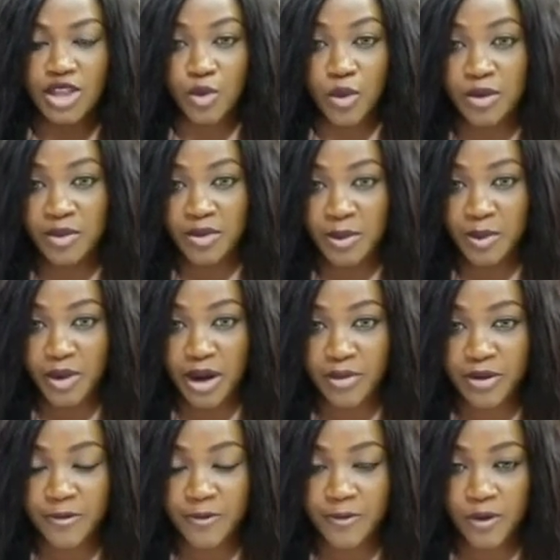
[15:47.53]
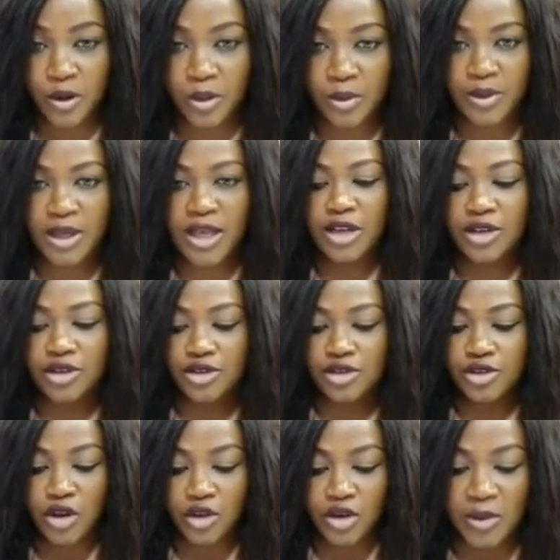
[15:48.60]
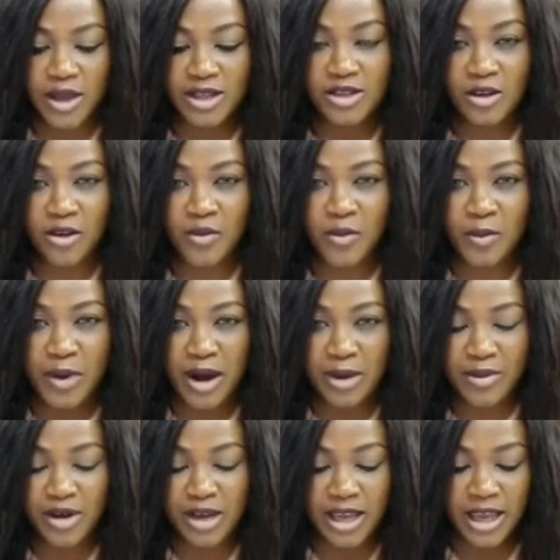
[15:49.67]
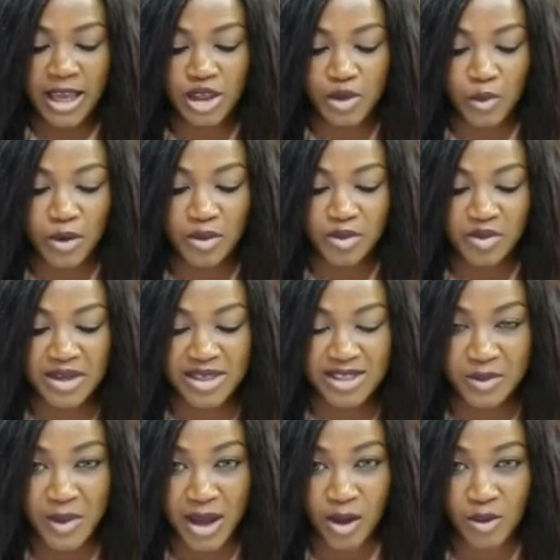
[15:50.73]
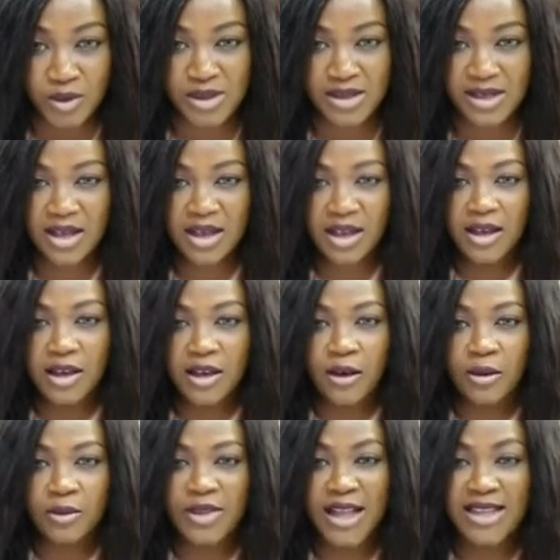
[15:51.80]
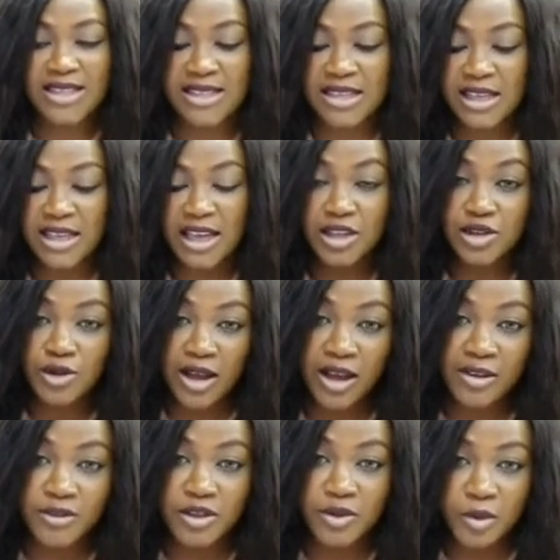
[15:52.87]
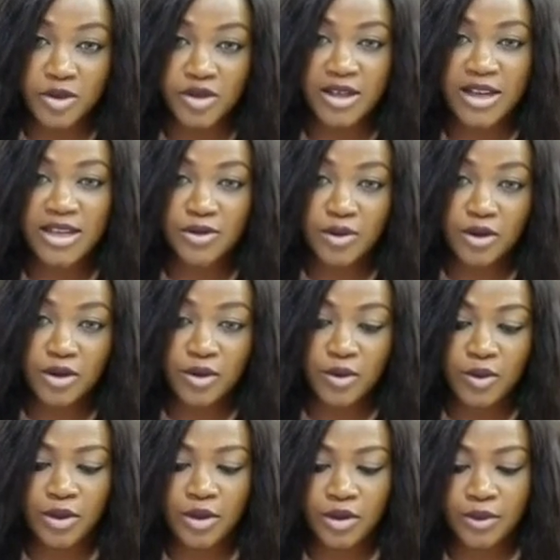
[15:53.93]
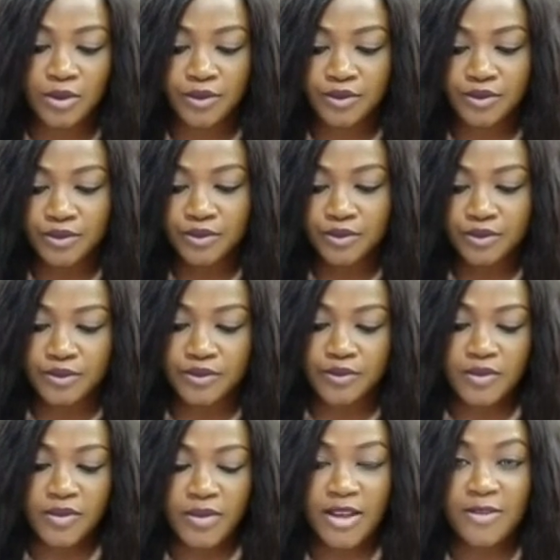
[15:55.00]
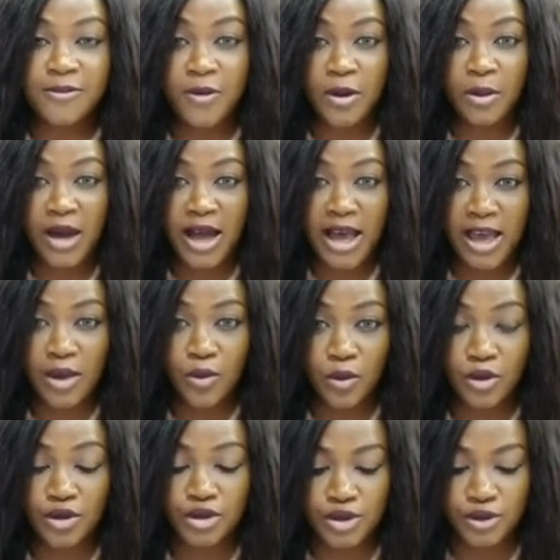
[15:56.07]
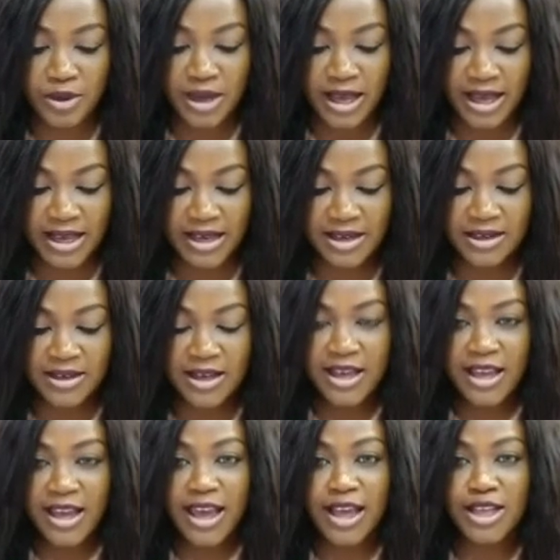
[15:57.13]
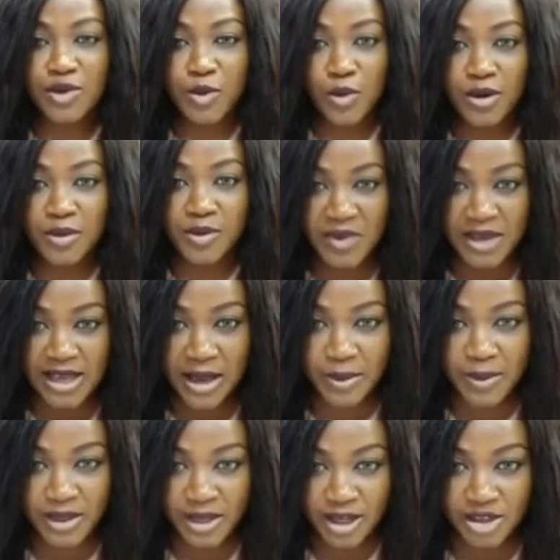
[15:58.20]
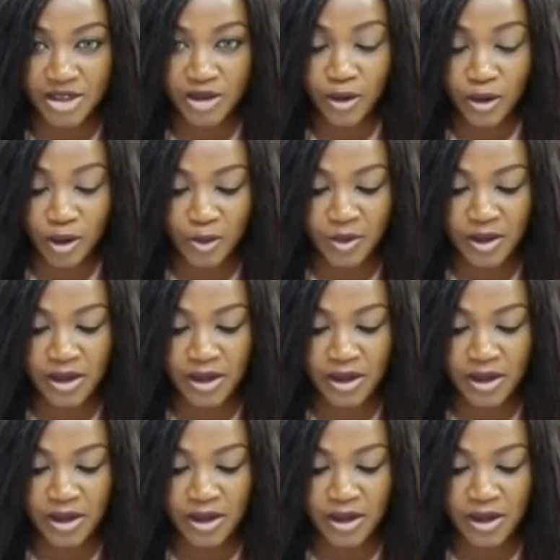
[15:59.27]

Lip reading: H-1B primary form, documents of primary H-1B spouse, that is in case you have a sponsor that is going on with you, Form I-129, H-1B application